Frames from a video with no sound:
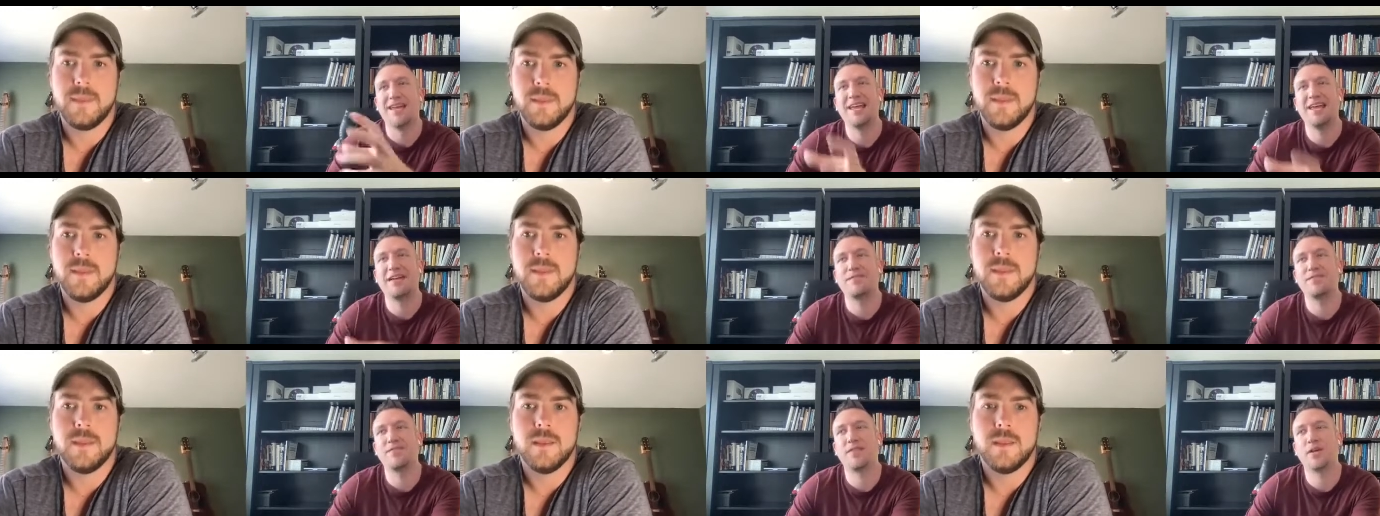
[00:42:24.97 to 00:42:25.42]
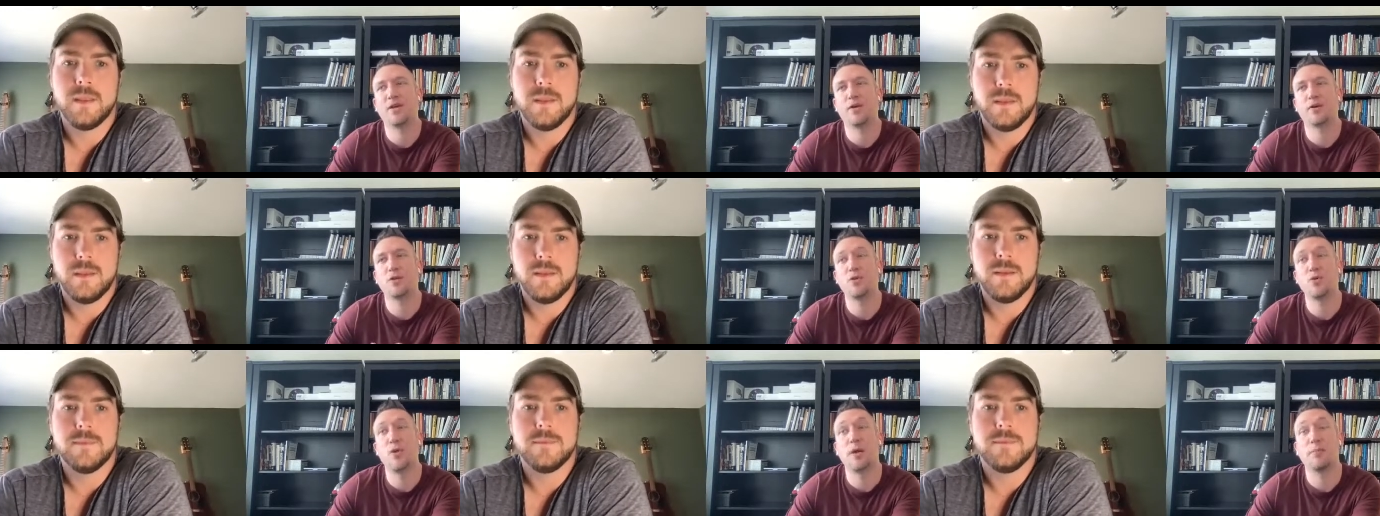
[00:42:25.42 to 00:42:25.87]
Speaker 1: If
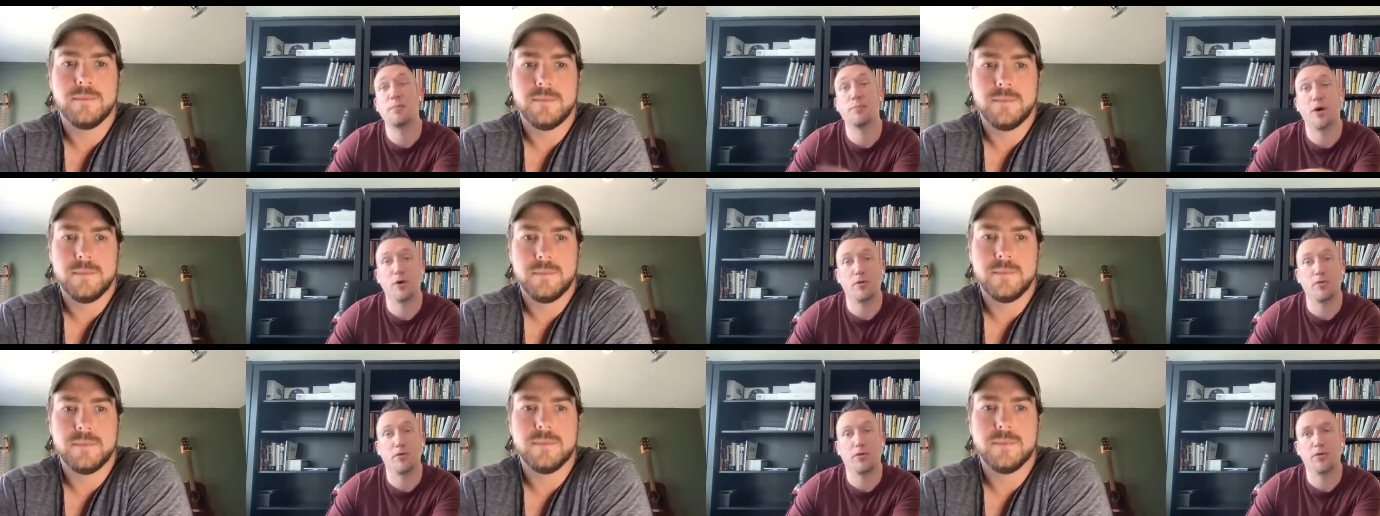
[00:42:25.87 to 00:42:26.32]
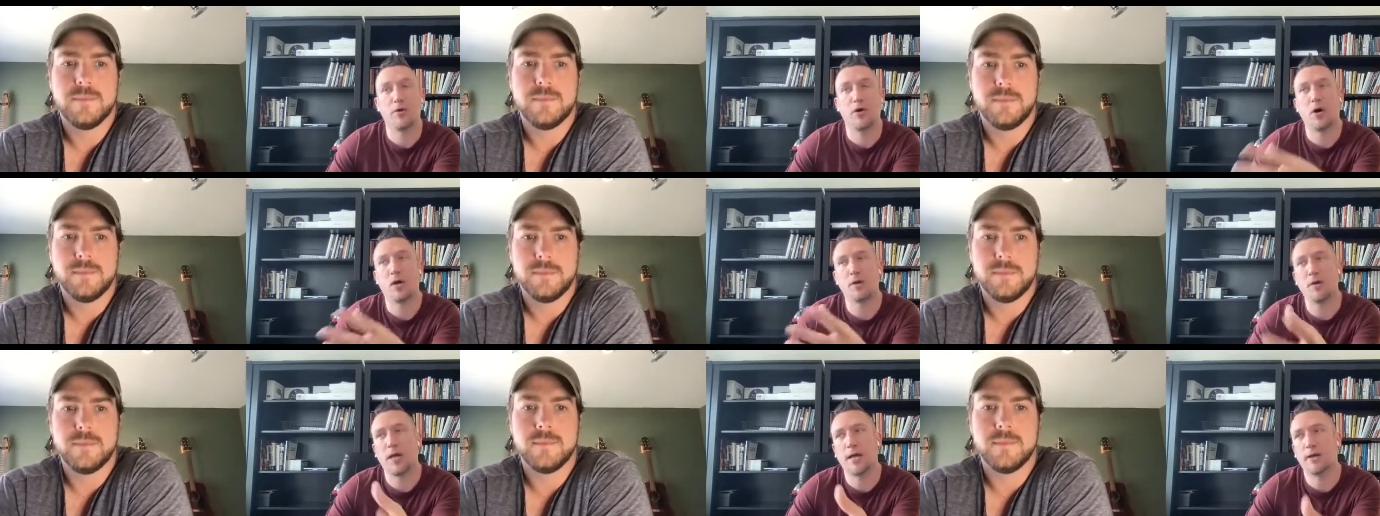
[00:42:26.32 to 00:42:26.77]
they're doing both
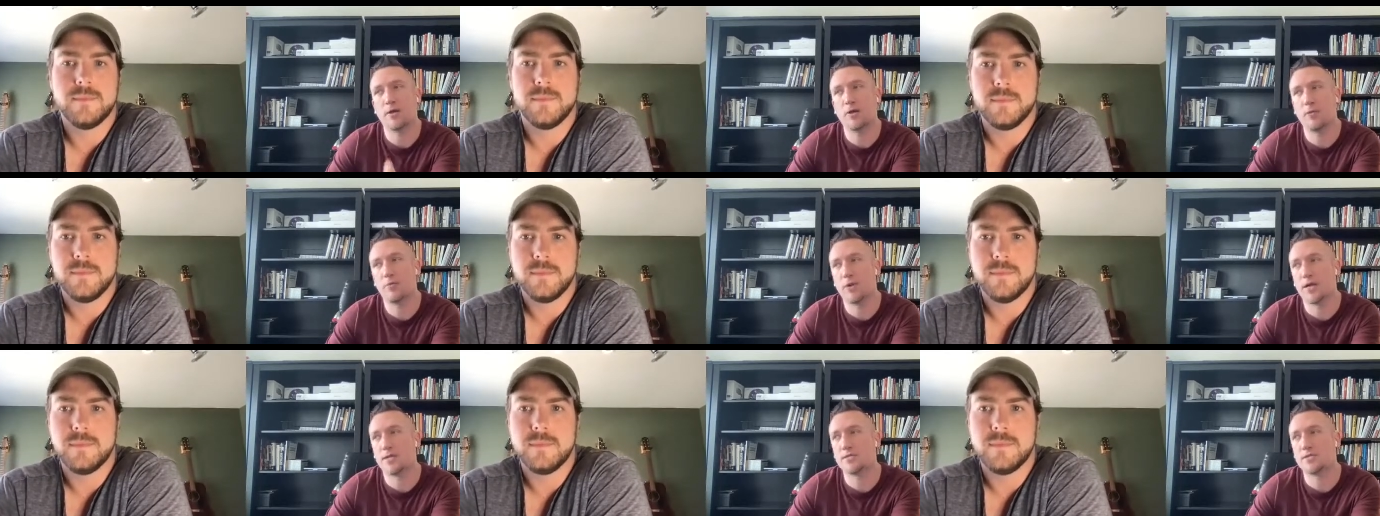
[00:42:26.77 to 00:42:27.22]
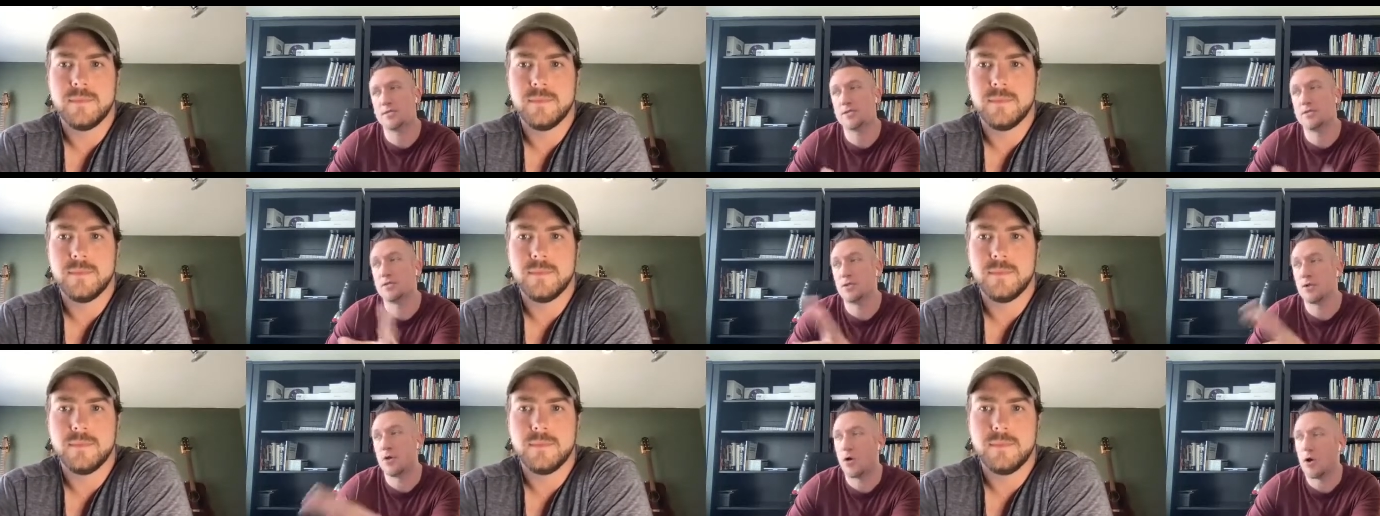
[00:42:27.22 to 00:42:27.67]
online group
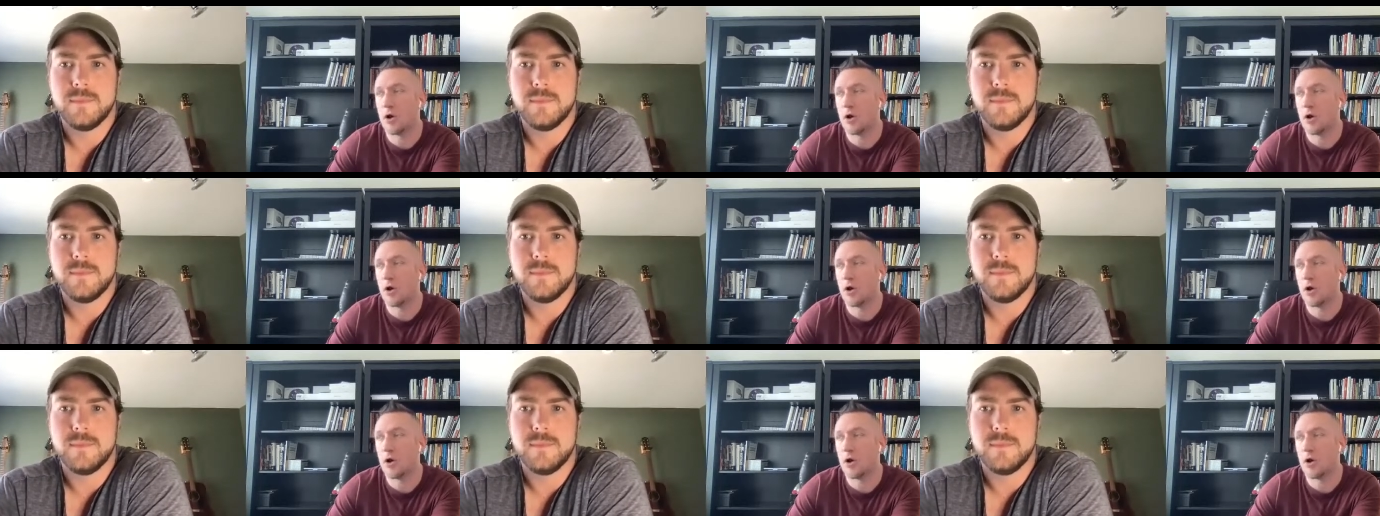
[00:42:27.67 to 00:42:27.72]
lessons,